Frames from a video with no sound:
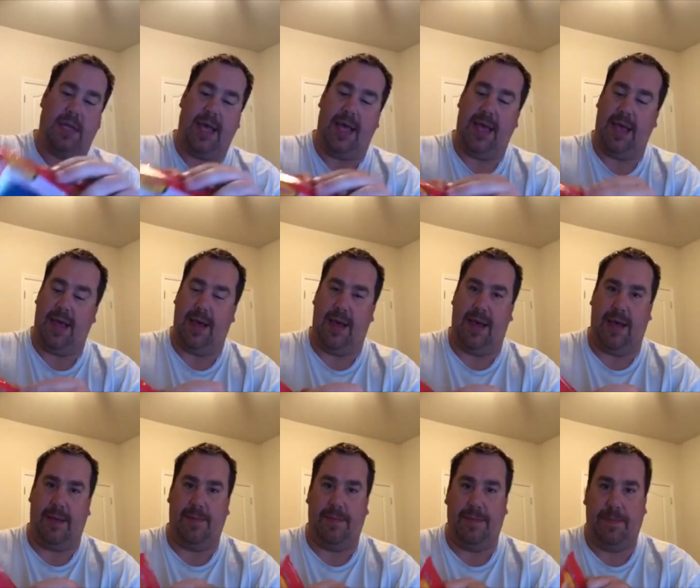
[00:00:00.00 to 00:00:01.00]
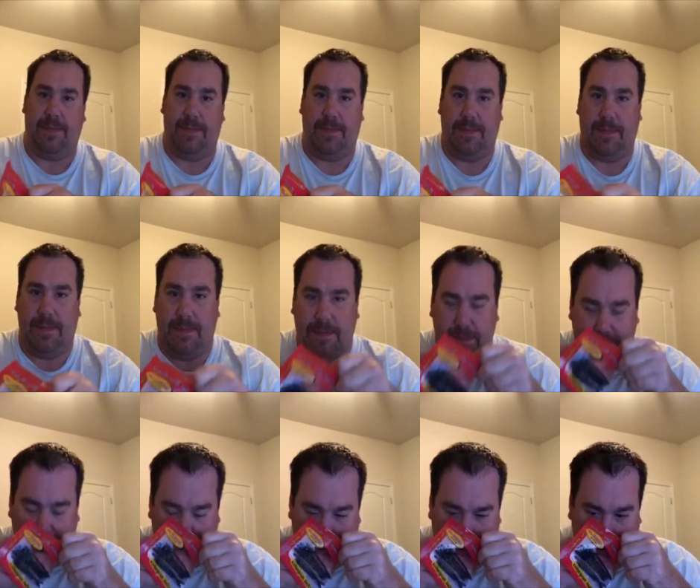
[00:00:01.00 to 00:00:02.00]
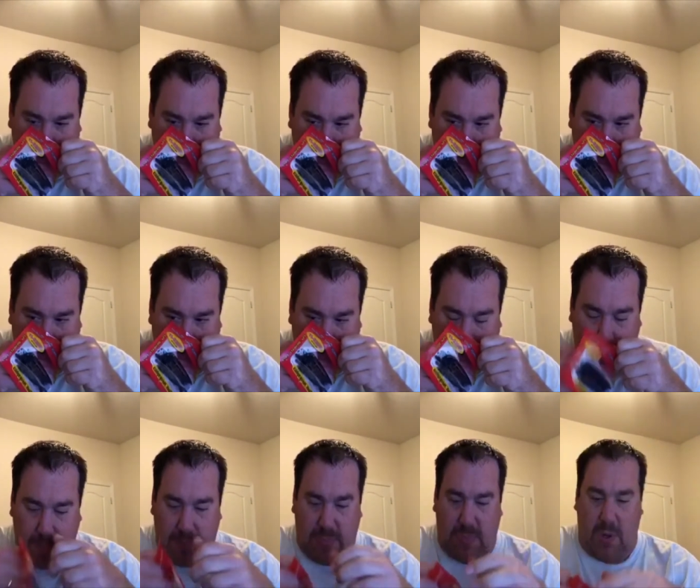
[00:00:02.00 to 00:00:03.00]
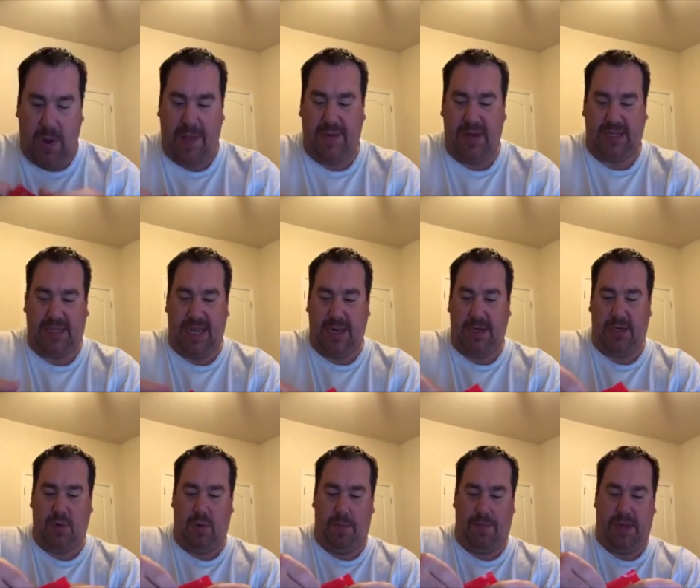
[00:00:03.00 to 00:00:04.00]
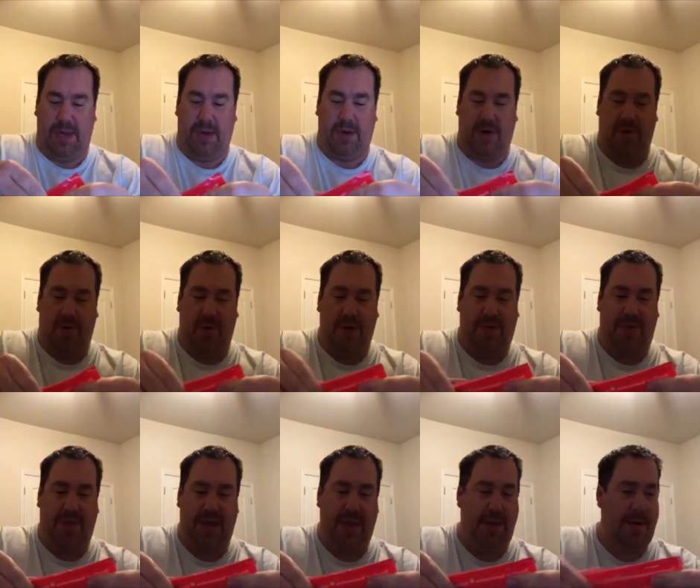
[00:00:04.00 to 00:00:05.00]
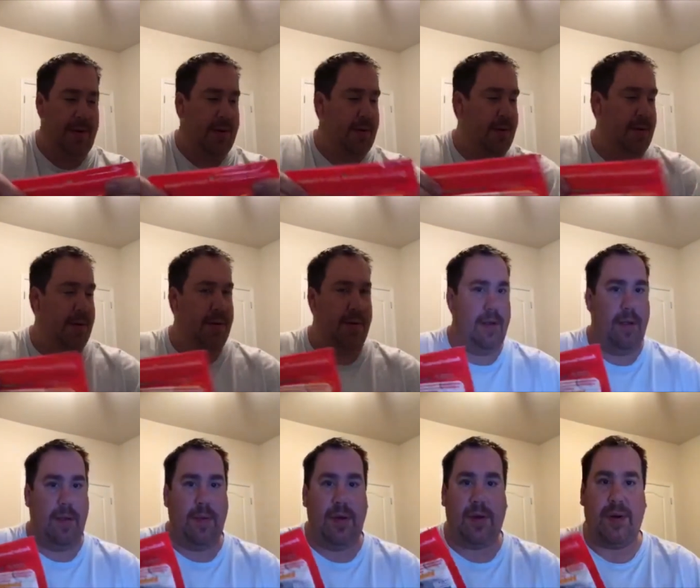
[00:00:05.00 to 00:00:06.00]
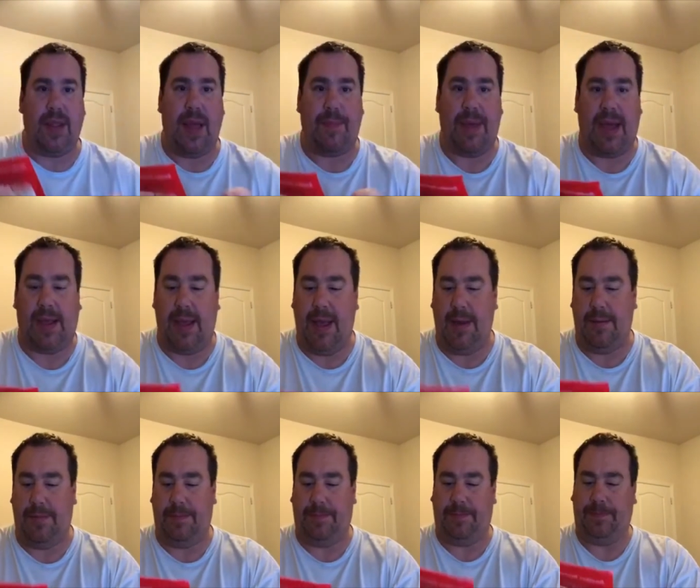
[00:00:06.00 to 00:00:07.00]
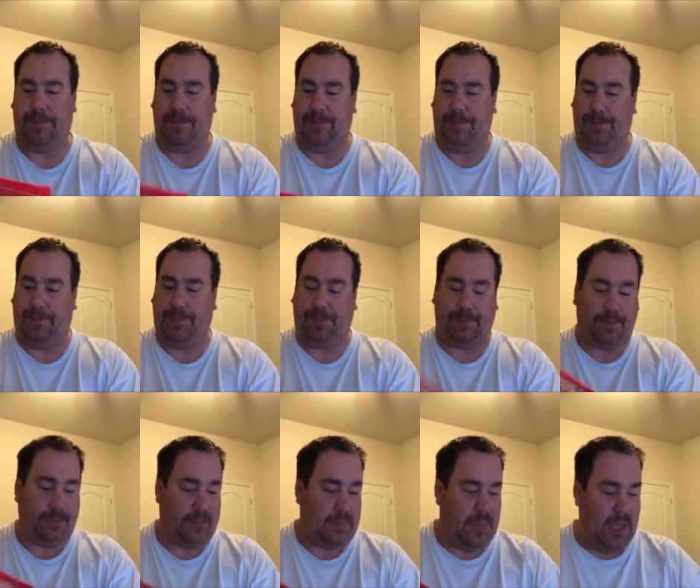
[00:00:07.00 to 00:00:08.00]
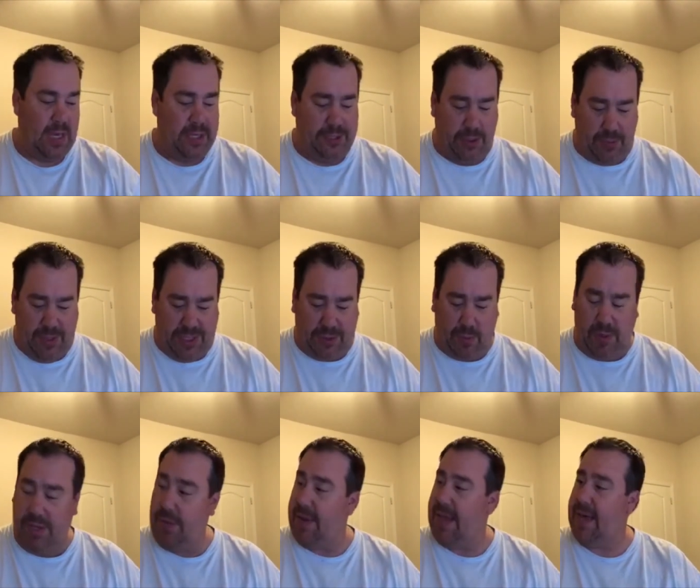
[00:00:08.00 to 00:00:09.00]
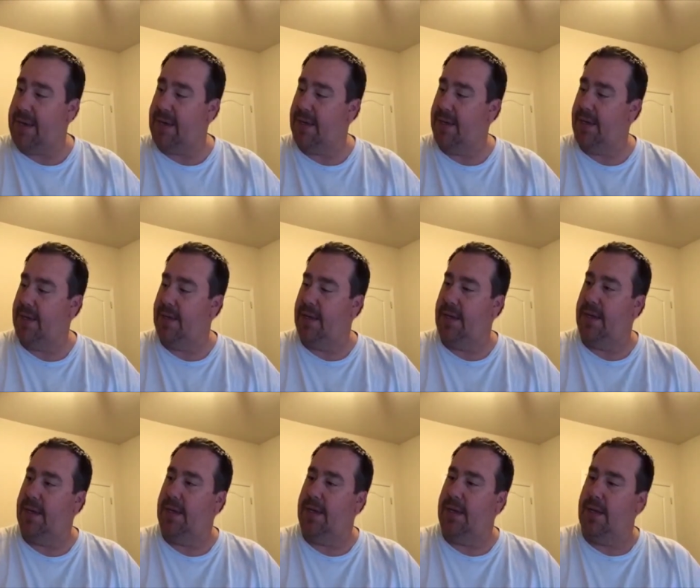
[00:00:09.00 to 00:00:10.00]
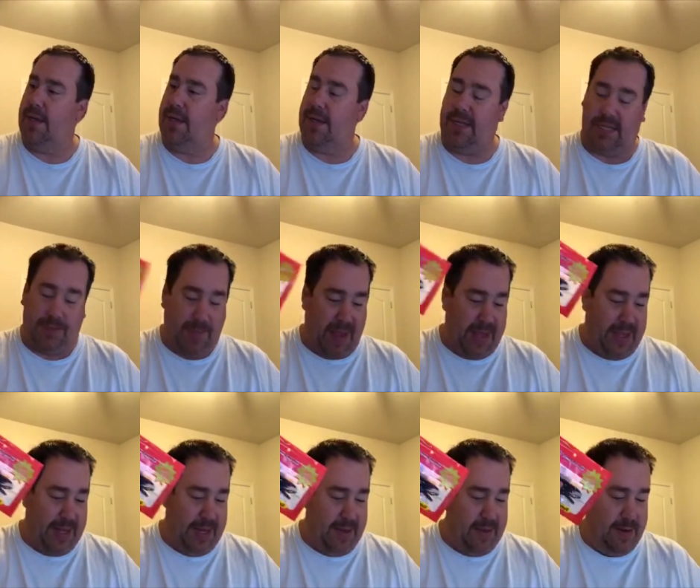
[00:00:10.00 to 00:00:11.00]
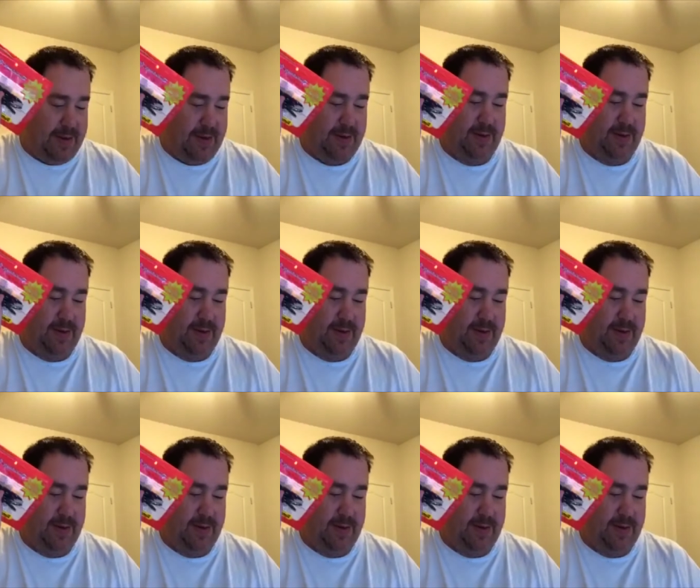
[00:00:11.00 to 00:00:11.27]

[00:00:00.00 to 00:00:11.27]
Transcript: They don't have any scent to them, but they're real thin. Let me turn that back on. So in this one, you get the Spike It,